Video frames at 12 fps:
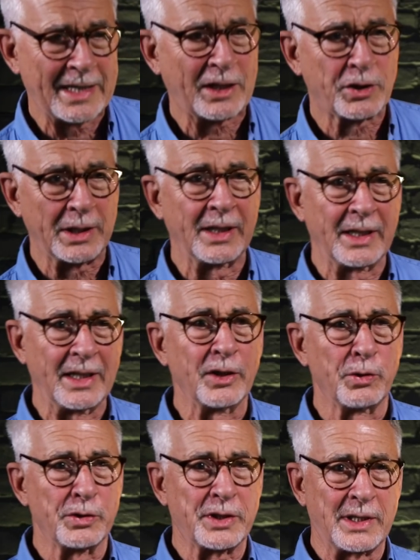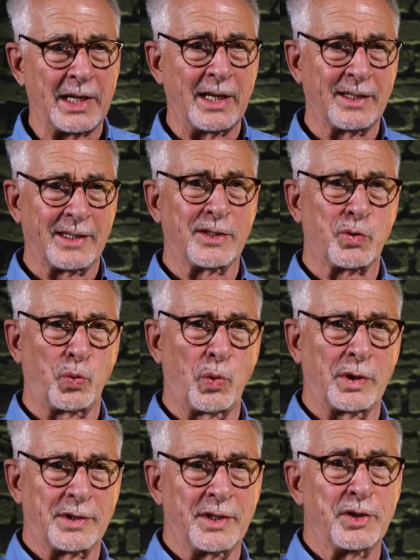actually an inner state that's
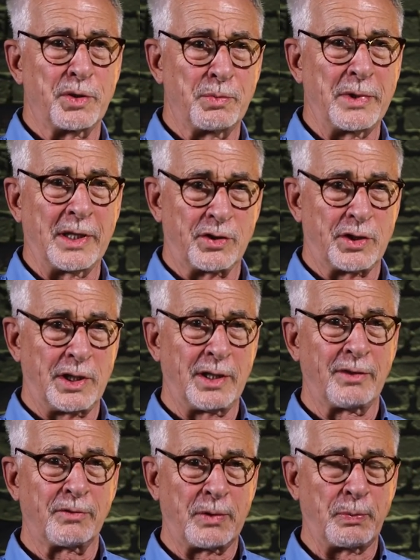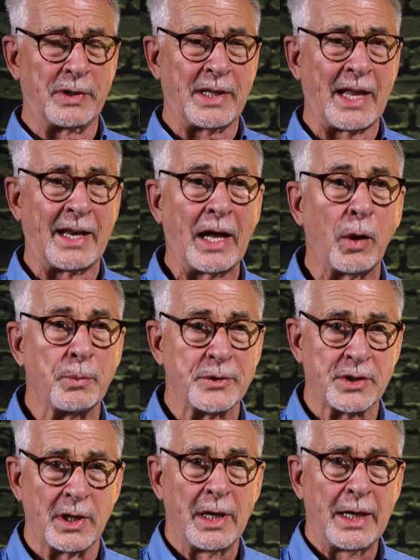wanted to be achieved, but that
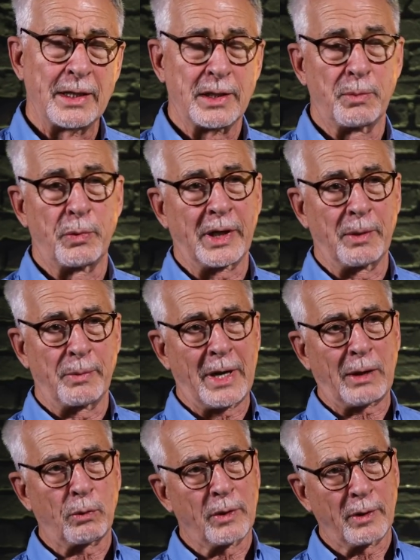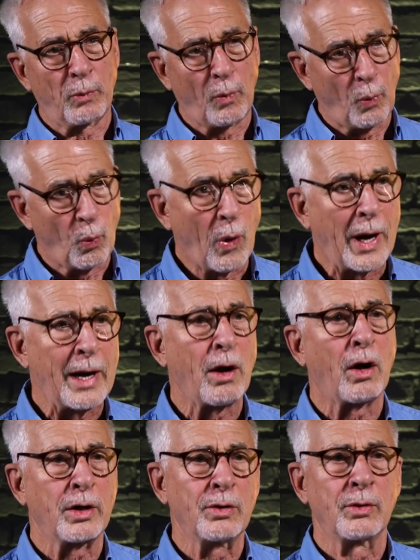helps to bring it back. Well, then, why
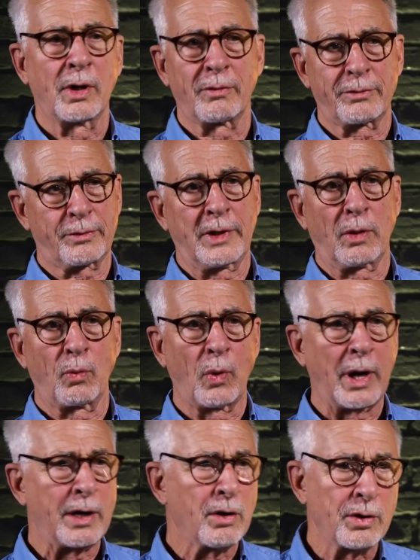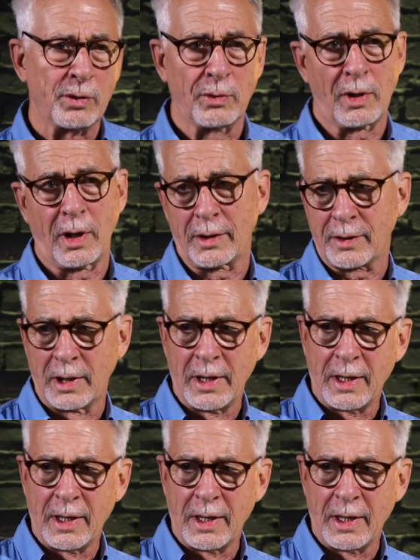are you not freer? why are you not,